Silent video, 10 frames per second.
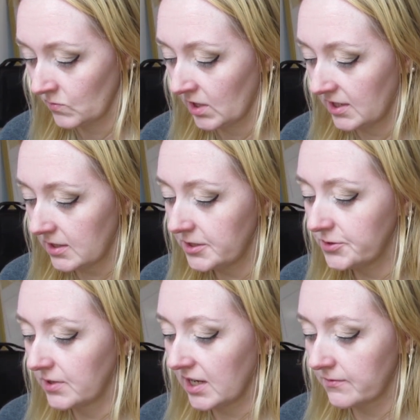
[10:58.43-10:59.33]
And I
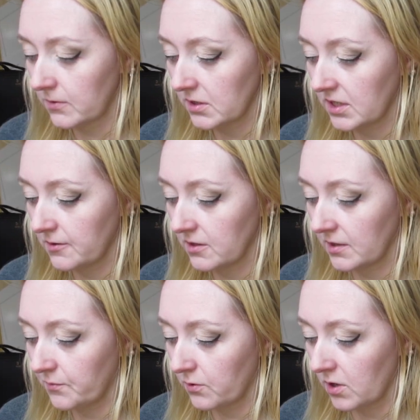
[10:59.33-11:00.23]
do have really,
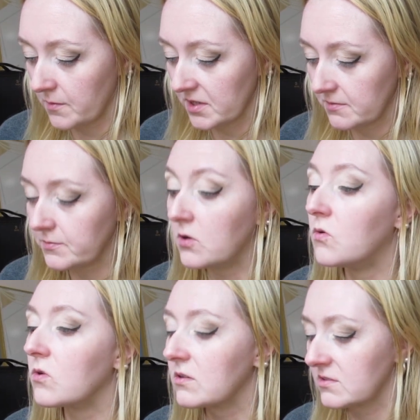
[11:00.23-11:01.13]
like, prominent
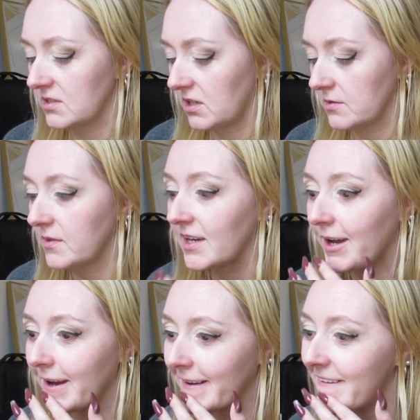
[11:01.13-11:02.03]
pores on
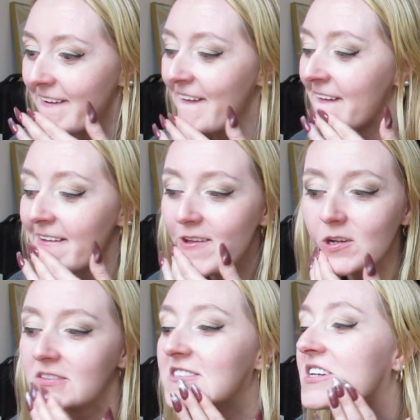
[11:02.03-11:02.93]
my
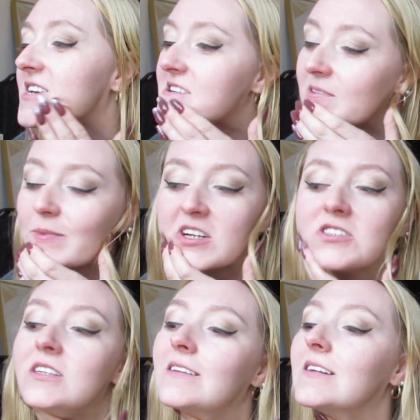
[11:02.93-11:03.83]
cheek and my
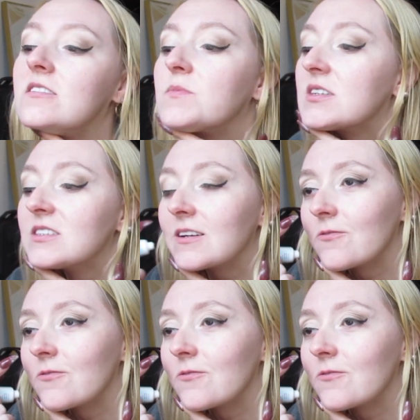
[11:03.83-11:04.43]
chin, especially, like,